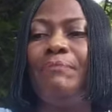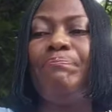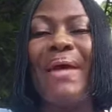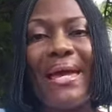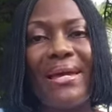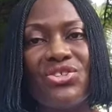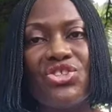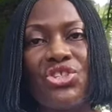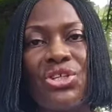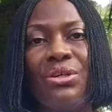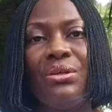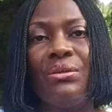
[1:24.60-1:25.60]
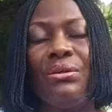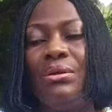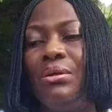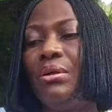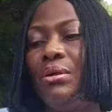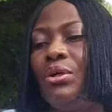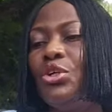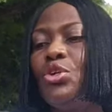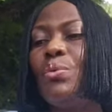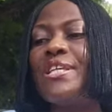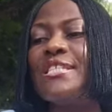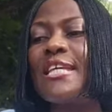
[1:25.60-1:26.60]
page,
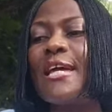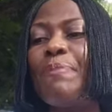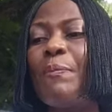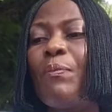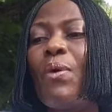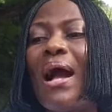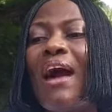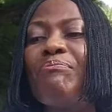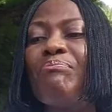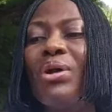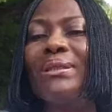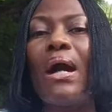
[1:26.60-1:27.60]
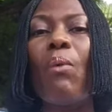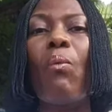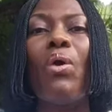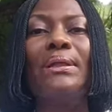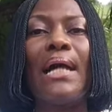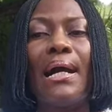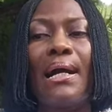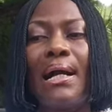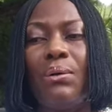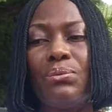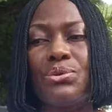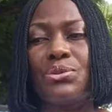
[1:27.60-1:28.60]
you will see people have more than one
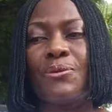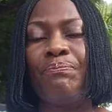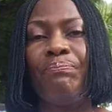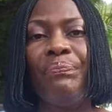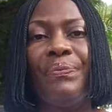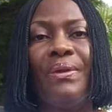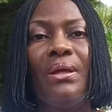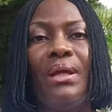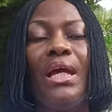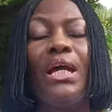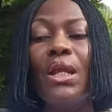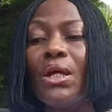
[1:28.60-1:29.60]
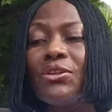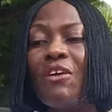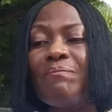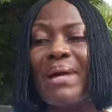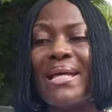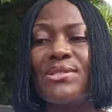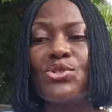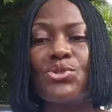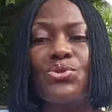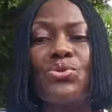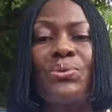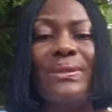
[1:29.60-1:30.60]
account. A lot of my
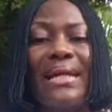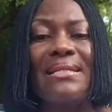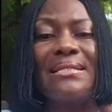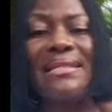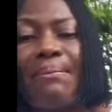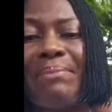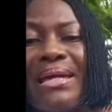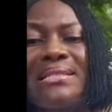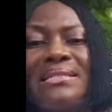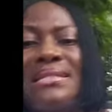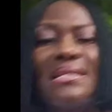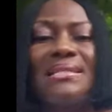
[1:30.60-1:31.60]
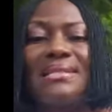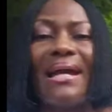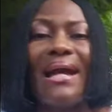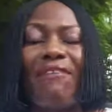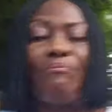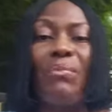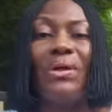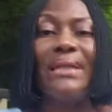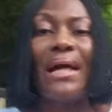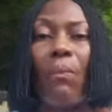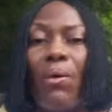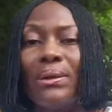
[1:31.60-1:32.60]
students and mentees, they have more
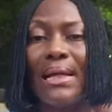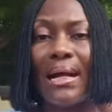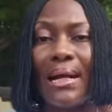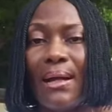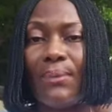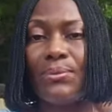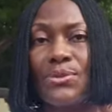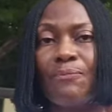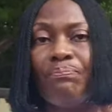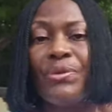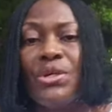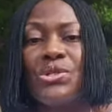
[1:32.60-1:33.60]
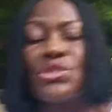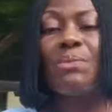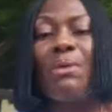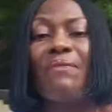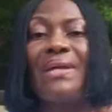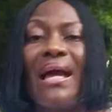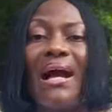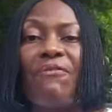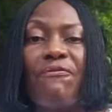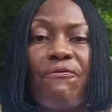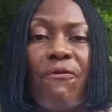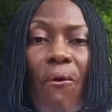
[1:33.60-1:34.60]
than one account. Some of them have
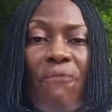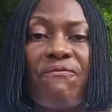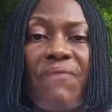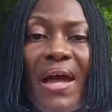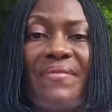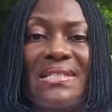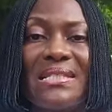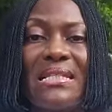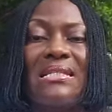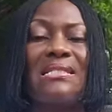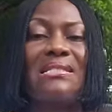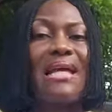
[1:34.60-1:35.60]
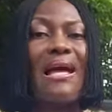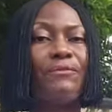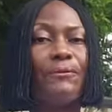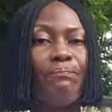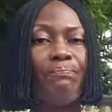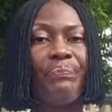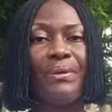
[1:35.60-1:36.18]
4, 5, 6, 7